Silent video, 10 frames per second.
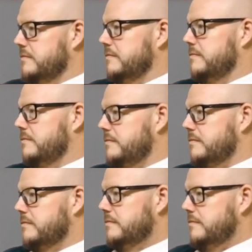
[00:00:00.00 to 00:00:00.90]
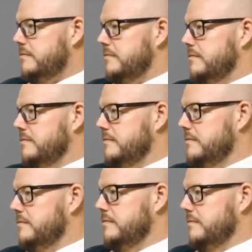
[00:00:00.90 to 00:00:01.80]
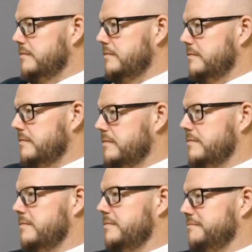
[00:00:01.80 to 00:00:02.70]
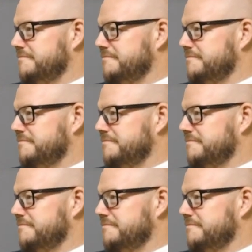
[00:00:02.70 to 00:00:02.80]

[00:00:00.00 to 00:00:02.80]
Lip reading: The person shown says nothing.